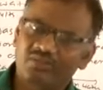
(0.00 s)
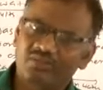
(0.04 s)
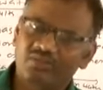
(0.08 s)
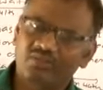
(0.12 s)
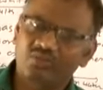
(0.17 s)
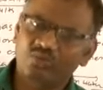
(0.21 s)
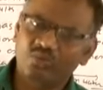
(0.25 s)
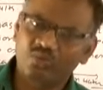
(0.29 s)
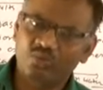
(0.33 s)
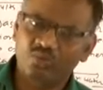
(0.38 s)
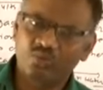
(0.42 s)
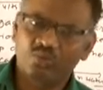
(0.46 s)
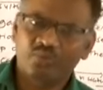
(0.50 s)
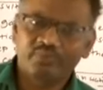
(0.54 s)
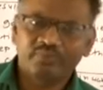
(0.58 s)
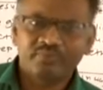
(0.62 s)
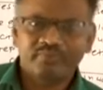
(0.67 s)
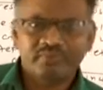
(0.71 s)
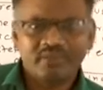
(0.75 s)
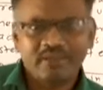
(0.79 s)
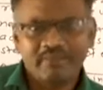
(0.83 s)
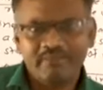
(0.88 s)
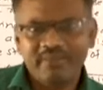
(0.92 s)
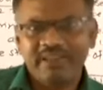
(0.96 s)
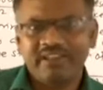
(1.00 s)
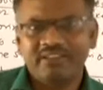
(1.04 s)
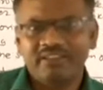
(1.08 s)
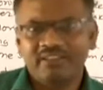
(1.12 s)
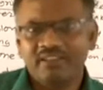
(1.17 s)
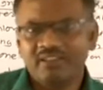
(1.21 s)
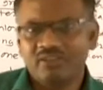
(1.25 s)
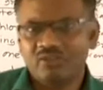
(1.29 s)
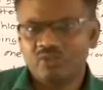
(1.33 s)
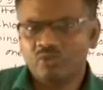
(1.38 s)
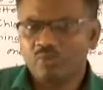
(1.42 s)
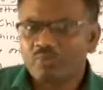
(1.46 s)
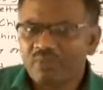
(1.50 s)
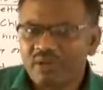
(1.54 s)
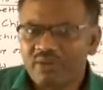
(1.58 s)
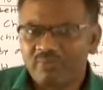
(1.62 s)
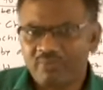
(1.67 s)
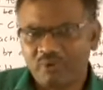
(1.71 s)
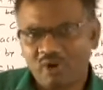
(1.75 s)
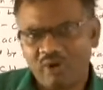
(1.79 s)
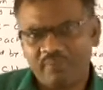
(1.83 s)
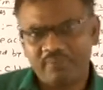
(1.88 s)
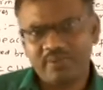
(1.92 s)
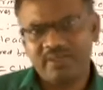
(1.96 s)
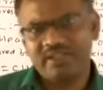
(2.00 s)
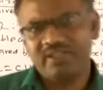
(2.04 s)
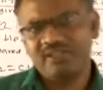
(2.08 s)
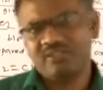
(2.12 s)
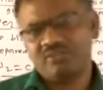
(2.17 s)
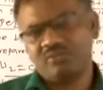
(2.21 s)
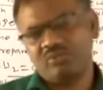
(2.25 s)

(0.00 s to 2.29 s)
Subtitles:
to make the super profit.